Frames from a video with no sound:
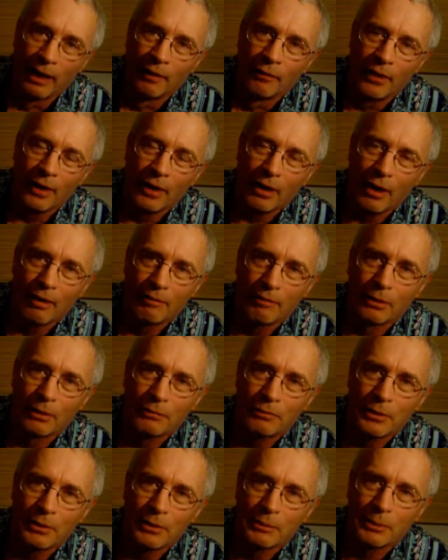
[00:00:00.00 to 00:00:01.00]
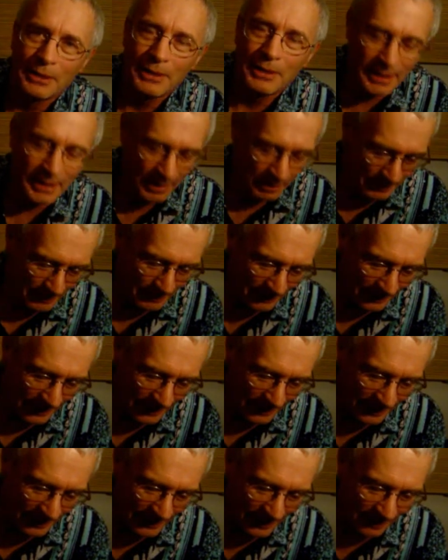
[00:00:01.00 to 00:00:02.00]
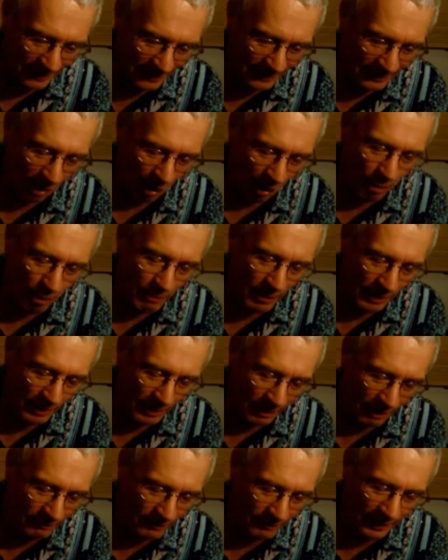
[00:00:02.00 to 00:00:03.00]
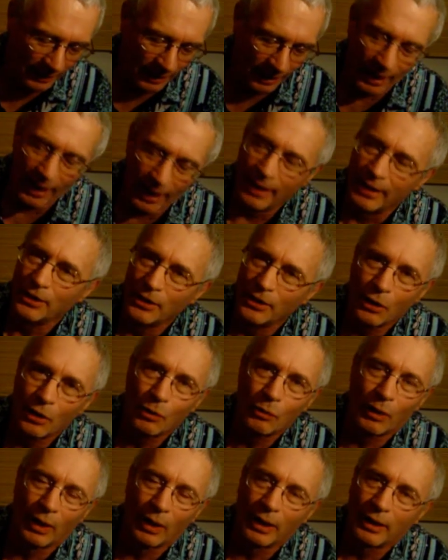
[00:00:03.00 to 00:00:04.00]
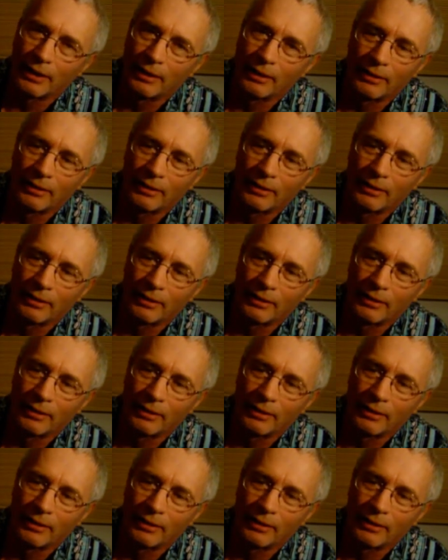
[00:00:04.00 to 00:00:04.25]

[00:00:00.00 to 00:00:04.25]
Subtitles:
Then our vote for the worst, Timmy did All My Loving, and you know what?